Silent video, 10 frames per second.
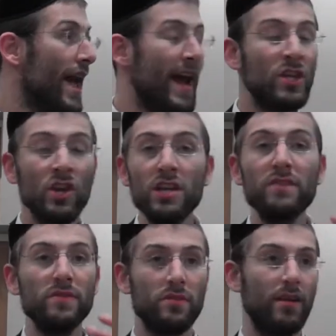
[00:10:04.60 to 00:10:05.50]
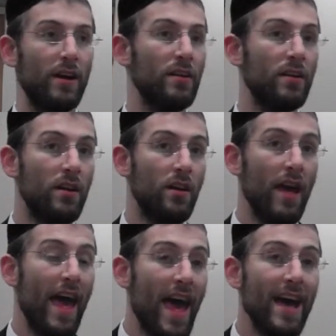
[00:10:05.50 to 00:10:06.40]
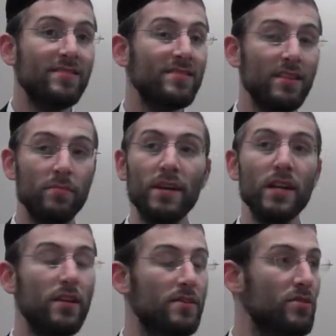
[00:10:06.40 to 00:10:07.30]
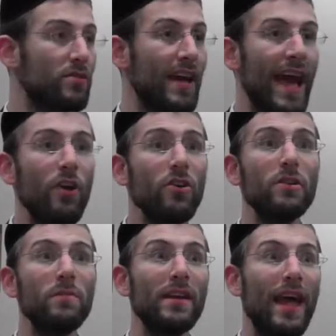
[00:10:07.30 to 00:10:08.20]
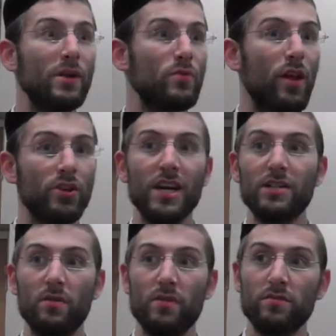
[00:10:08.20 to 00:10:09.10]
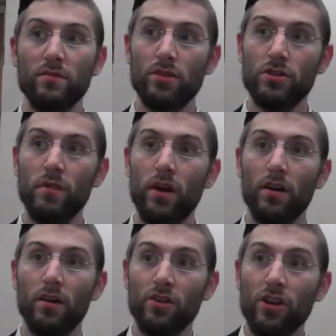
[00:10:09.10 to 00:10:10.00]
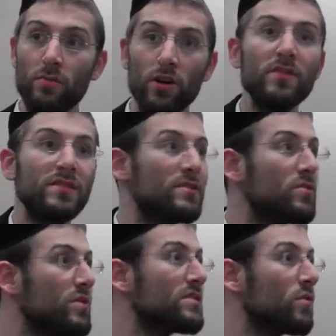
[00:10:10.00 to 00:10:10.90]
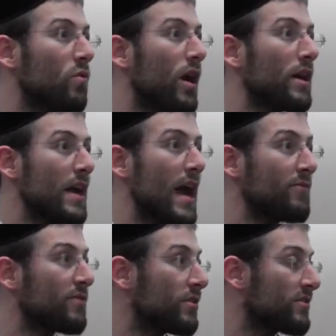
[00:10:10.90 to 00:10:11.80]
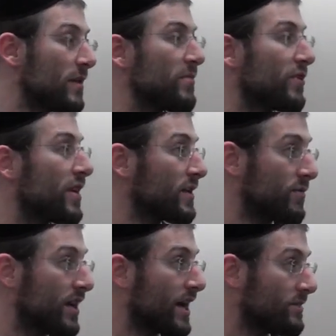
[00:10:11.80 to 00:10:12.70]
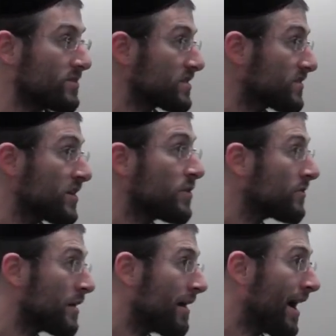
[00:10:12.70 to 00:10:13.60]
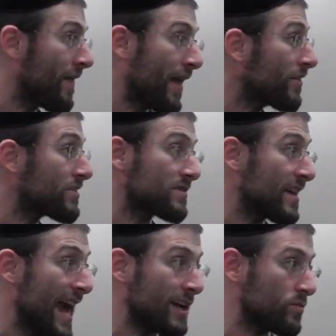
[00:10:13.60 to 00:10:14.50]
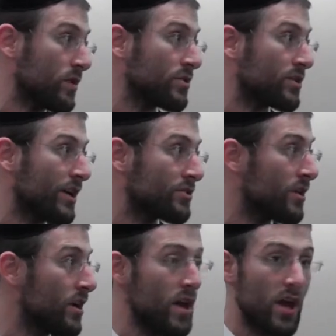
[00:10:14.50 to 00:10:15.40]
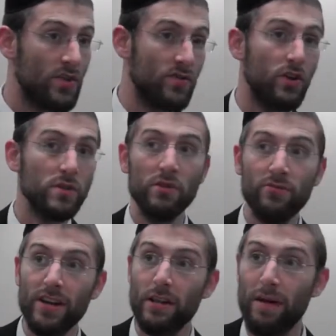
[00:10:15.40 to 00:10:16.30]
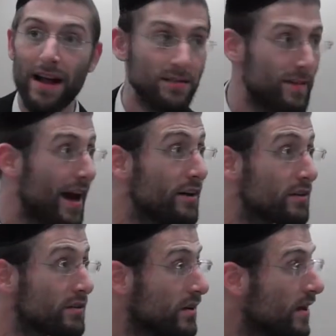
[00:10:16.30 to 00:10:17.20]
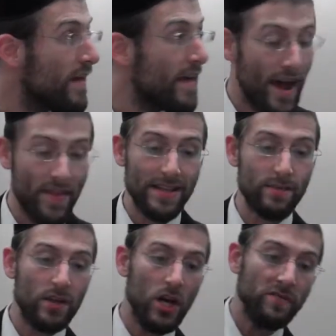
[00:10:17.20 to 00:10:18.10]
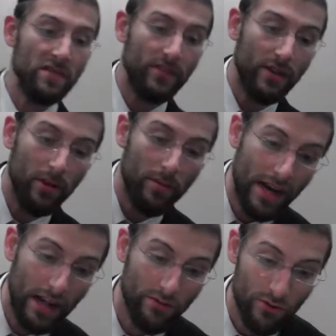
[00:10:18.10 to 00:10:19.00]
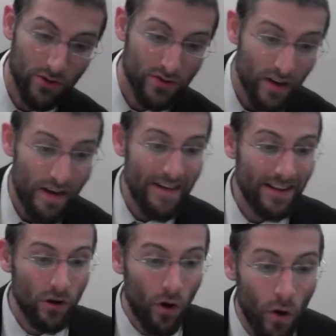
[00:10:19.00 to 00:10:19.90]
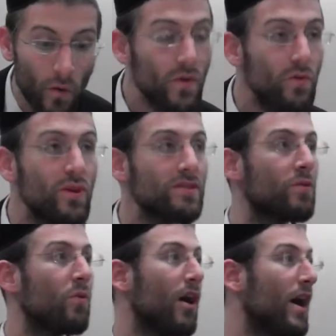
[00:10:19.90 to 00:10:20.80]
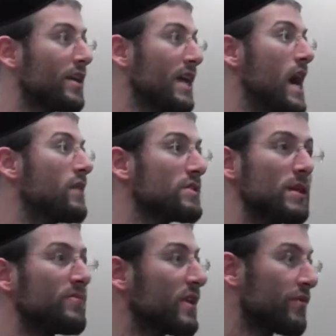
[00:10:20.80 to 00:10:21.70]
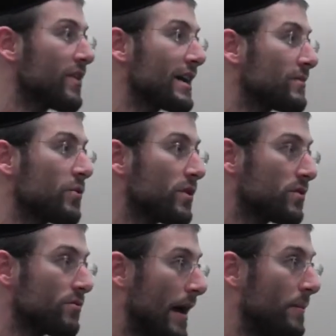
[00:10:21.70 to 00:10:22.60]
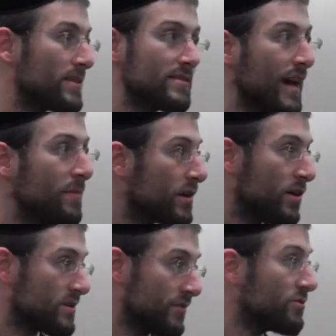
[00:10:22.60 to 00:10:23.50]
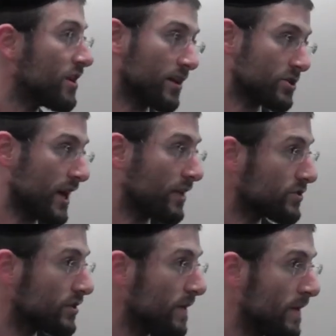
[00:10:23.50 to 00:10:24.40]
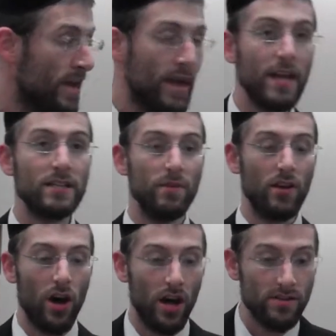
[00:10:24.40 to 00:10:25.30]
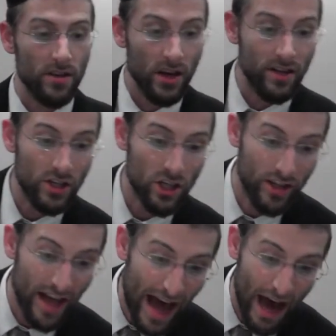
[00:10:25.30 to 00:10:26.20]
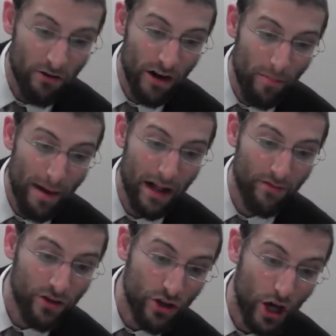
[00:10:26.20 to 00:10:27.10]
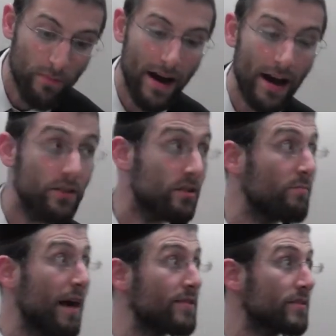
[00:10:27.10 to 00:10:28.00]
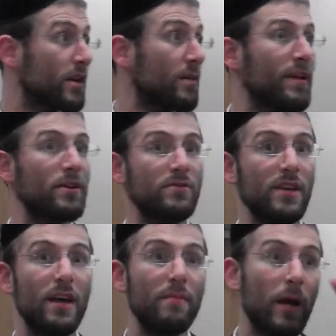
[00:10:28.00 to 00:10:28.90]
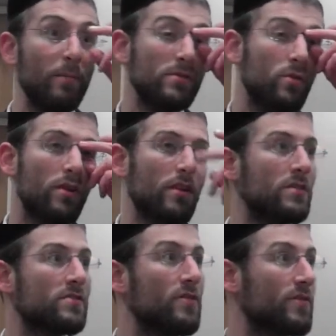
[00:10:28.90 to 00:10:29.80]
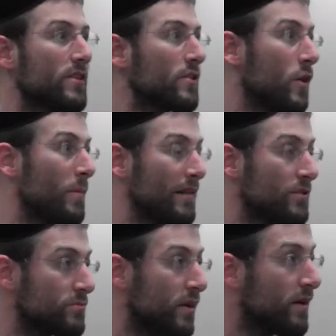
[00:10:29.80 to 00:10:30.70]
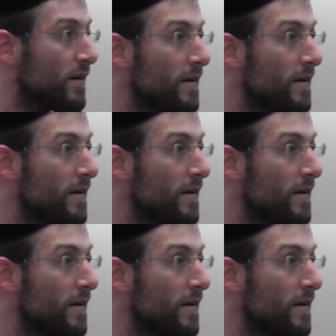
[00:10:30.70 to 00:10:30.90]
And Tosfos already asks in the beginning of the sugya, how could there be an actual chashash that it wasn't written lishma? The Gemara says the reason why you have to save it from the nechtam is because of ir rabal, not because there's an actual chashash. It's only because we're afraid the baal is maharit. And that's why Tosfos of Gimel and Aleph learns that the only reason why you have to save it from the nechtam according to Rabbi is not because of a real chashash. It's because Kadesh Ya'ara Baal v'Yoymar, the Baals going to come later say and make up a story that the Sefer didn't know about Lishma.